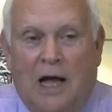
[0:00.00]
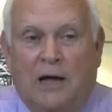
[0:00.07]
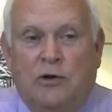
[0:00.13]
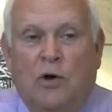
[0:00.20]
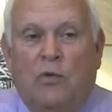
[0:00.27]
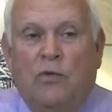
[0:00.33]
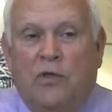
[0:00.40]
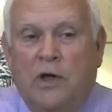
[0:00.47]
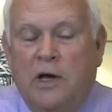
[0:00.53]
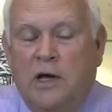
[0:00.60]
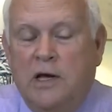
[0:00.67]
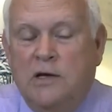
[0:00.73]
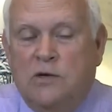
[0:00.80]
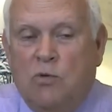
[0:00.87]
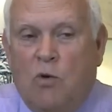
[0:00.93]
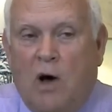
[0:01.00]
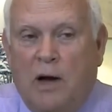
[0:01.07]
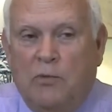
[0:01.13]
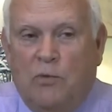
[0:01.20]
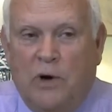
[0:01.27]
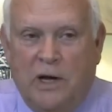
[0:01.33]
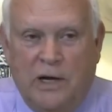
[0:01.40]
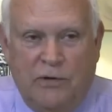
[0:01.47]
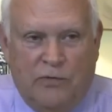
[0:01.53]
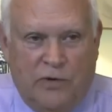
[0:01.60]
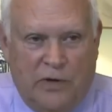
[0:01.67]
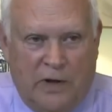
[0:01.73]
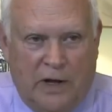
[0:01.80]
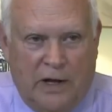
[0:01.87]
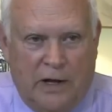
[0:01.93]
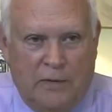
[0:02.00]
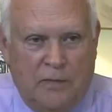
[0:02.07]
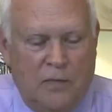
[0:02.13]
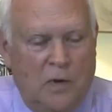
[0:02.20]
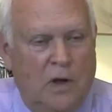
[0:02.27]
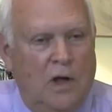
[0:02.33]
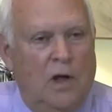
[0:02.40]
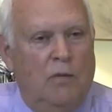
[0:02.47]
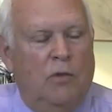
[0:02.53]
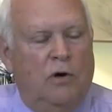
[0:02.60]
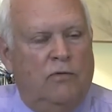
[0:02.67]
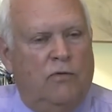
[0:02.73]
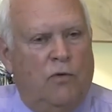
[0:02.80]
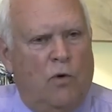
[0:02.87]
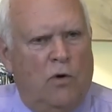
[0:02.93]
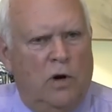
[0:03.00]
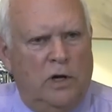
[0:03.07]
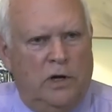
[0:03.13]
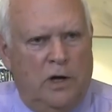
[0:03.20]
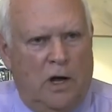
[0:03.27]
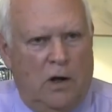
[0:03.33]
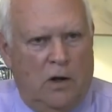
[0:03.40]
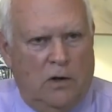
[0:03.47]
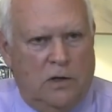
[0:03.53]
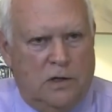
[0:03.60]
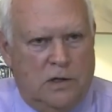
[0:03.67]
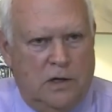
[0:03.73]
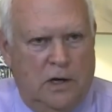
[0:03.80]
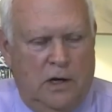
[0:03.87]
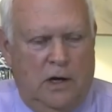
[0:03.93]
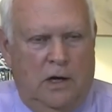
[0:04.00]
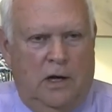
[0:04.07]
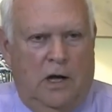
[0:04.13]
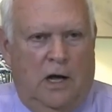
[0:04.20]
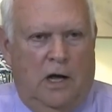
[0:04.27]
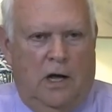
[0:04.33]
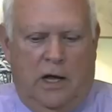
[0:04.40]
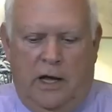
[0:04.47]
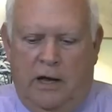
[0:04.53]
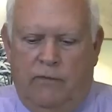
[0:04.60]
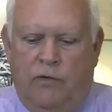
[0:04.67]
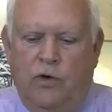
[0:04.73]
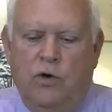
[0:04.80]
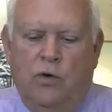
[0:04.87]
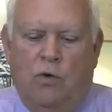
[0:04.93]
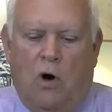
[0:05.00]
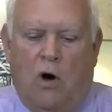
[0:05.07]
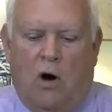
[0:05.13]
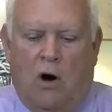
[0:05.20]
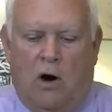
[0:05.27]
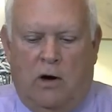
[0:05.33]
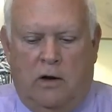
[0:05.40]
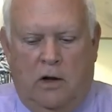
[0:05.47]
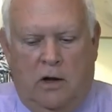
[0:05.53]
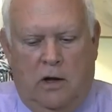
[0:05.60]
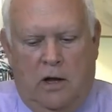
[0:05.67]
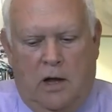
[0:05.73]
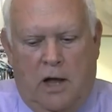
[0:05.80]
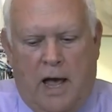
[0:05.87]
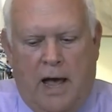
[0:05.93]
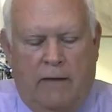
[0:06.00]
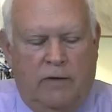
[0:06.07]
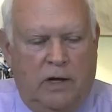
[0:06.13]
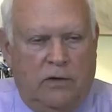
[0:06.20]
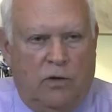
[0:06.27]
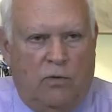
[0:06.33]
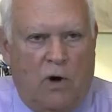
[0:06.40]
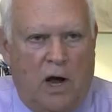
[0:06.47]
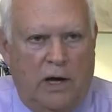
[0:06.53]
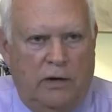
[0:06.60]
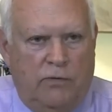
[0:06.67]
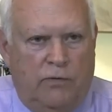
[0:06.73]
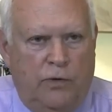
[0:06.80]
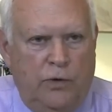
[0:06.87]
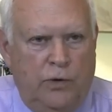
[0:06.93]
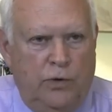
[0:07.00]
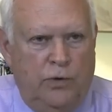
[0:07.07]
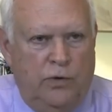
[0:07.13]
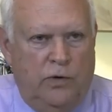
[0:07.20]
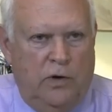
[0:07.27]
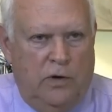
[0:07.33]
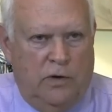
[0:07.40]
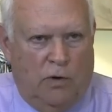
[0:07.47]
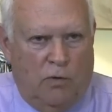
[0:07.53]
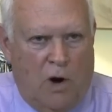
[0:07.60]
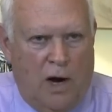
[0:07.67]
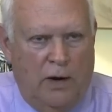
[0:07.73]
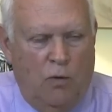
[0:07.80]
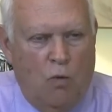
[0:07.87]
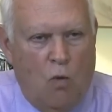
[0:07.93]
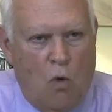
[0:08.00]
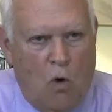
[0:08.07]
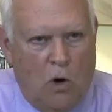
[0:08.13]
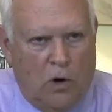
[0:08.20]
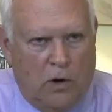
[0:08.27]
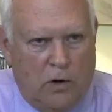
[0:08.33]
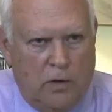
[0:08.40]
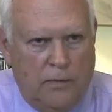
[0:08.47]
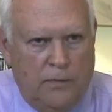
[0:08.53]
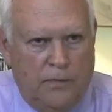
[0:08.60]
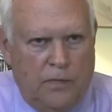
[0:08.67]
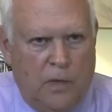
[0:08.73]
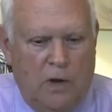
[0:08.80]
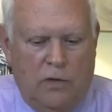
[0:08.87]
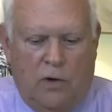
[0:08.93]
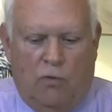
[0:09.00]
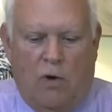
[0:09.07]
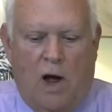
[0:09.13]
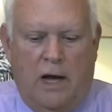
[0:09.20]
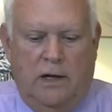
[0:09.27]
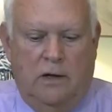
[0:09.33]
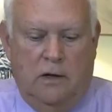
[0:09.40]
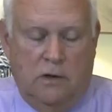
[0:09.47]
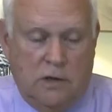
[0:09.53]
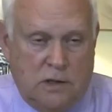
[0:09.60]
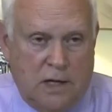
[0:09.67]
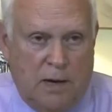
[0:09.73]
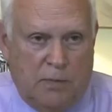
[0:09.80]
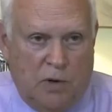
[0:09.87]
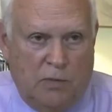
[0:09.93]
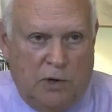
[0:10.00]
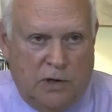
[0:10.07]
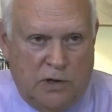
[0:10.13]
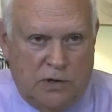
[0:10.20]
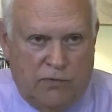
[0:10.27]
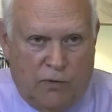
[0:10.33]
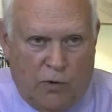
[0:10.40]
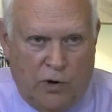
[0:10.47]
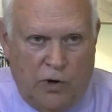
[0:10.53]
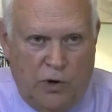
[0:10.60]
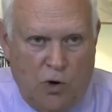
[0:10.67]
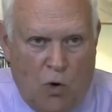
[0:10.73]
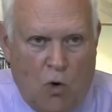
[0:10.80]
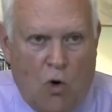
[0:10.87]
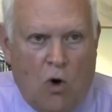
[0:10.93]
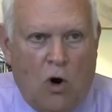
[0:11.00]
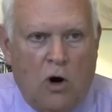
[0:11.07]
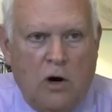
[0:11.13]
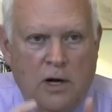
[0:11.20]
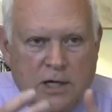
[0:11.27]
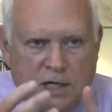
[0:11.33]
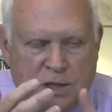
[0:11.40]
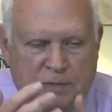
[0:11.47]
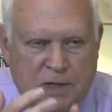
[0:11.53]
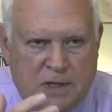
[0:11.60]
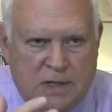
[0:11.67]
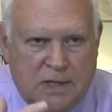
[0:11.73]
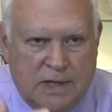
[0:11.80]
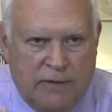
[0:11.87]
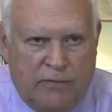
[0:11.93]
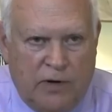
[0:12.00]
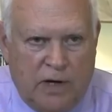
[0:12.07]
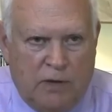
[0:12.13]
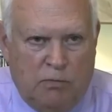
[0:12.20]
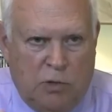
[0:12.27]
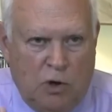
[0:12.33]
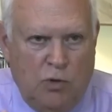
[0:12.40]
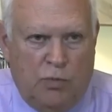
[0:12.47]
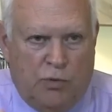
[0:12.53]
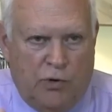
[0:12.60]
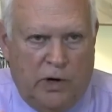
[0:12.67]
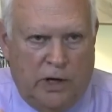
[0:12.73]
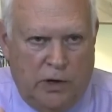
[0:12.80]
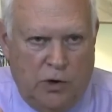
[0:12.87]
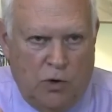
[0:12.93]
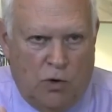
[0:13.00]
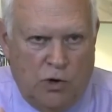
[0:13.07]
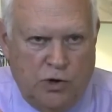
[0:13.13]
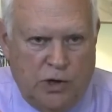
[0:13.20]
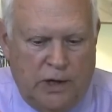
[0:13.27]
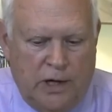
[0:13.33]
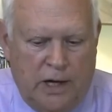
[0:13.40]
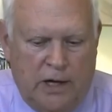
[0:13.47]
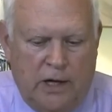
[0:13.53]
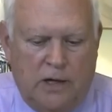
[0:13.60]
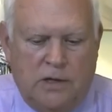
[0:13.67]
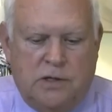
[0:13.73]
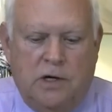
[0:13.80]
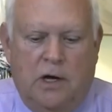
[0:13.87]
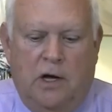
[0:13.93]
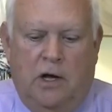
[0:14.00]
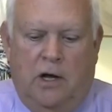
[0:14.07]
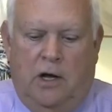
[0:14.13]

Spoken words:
I don't think he's quite ready for that. But for adults, if you are having the right food, the right water, the right supplements for your specific blueprint, your genetics,